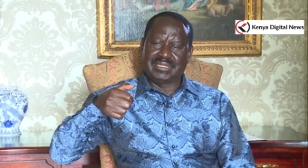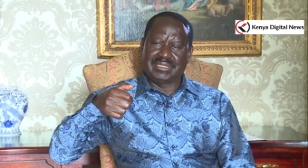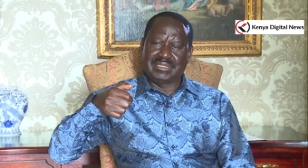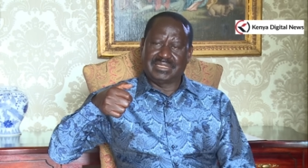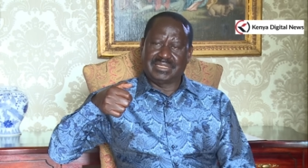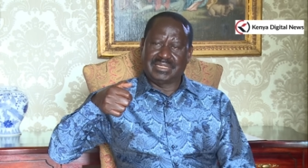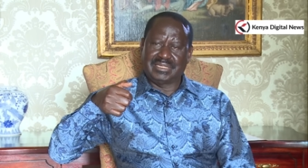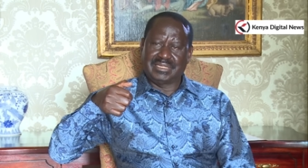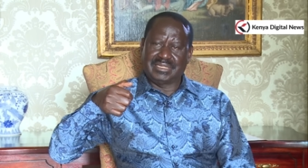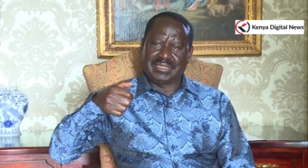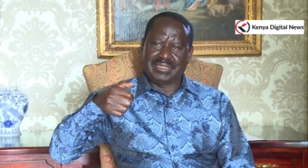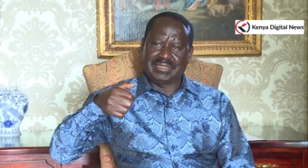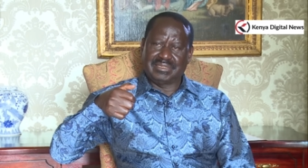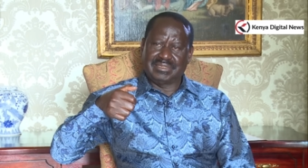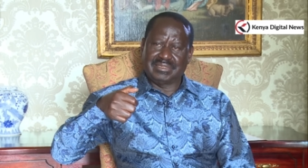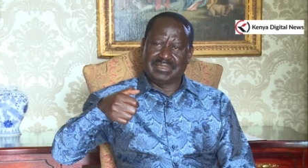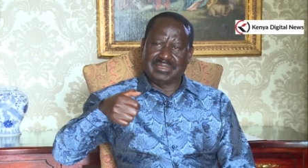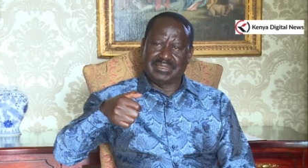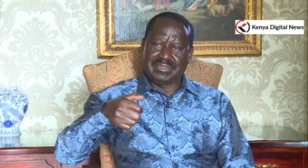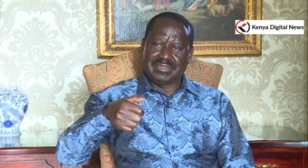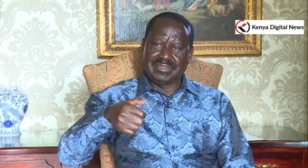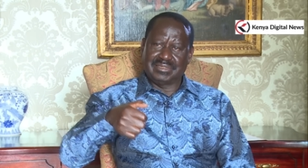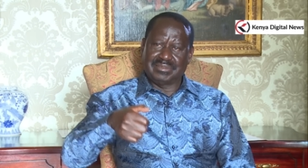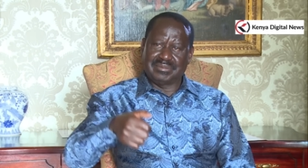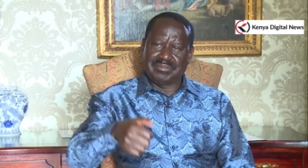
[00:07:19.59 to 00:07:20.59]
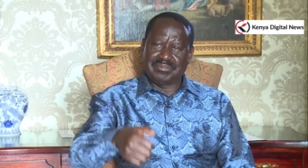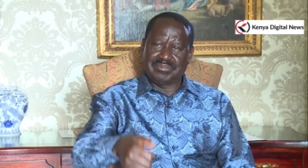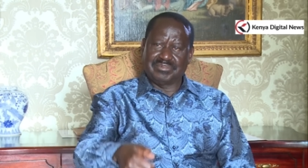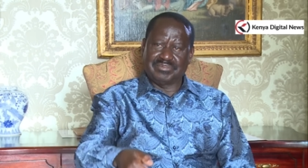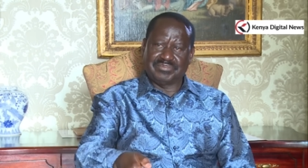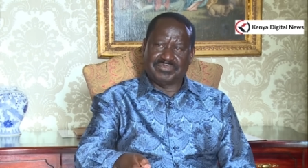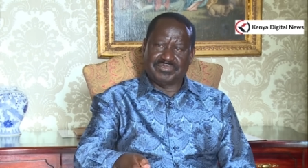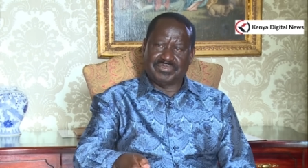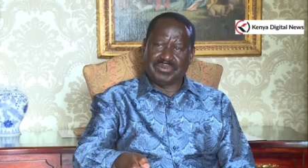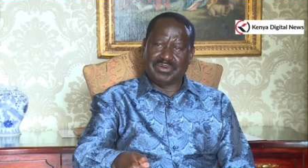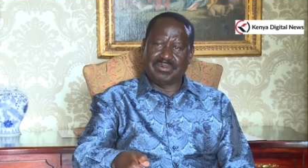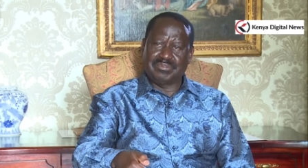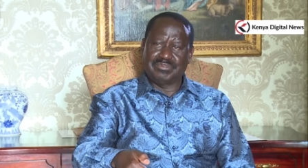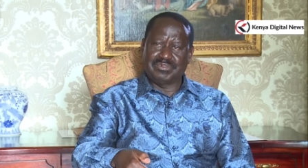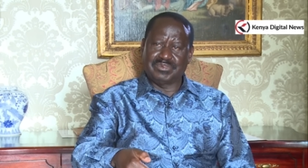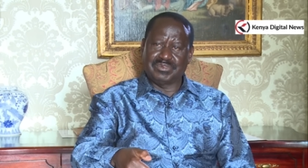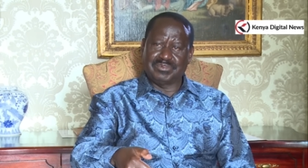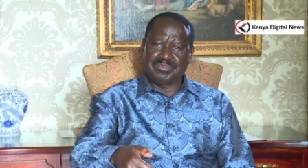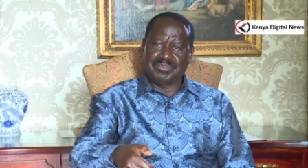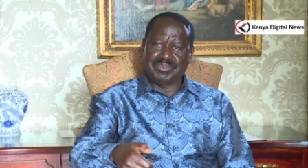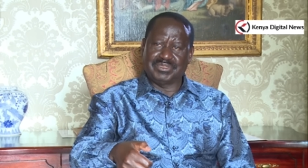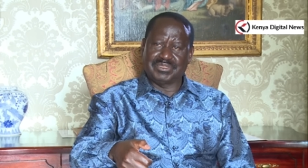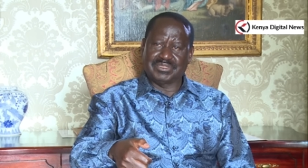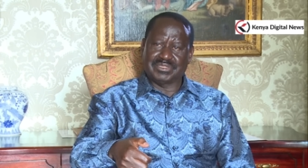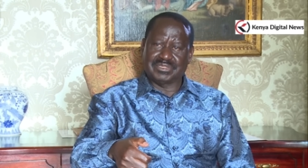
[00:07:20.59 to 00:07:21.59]
the form
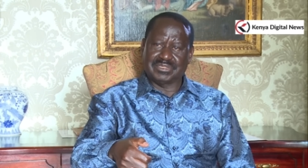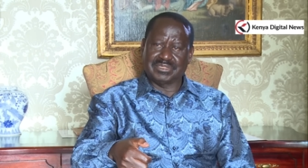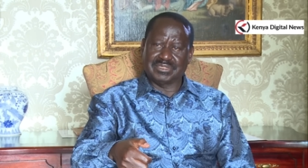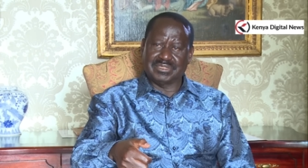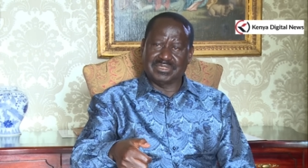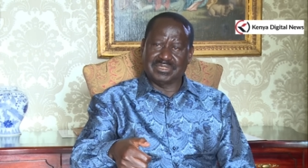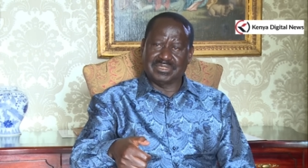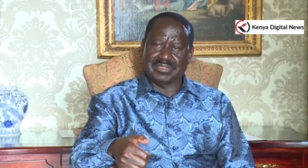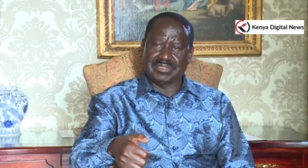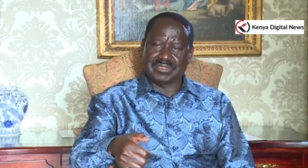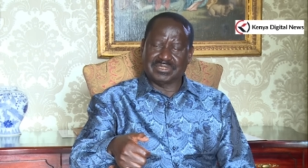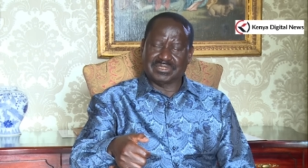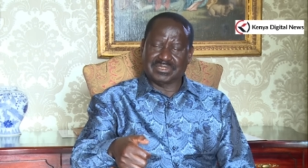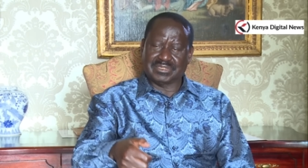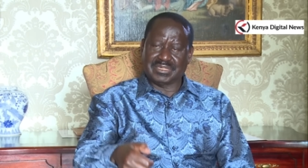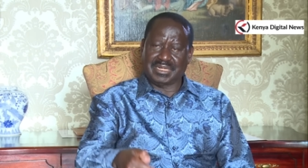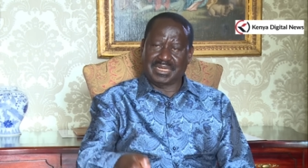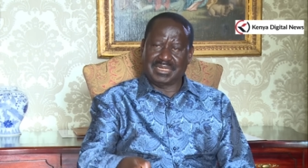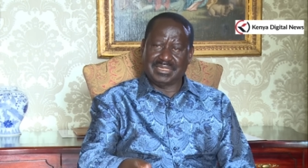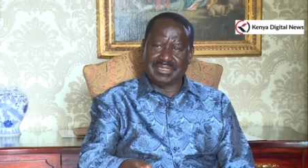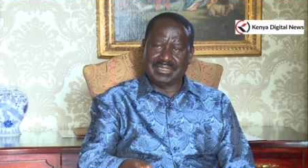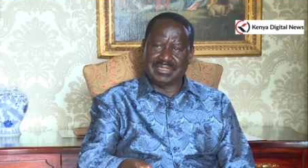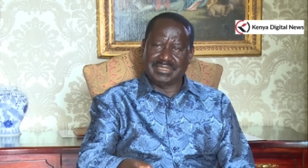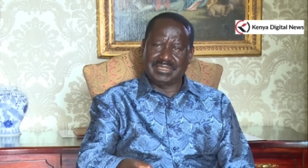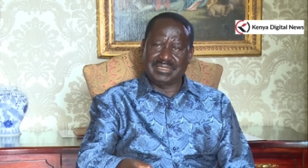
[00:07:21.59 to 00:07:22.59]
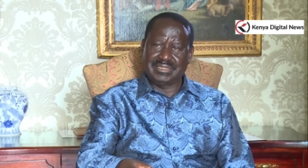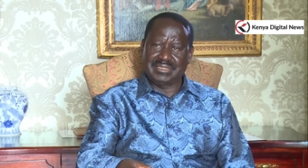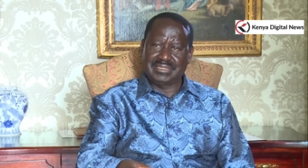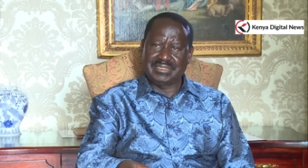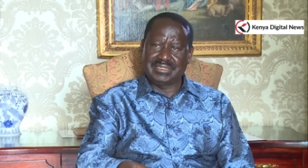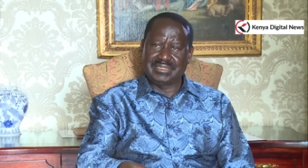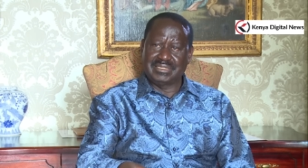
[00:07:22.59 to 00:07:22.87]
would be scanned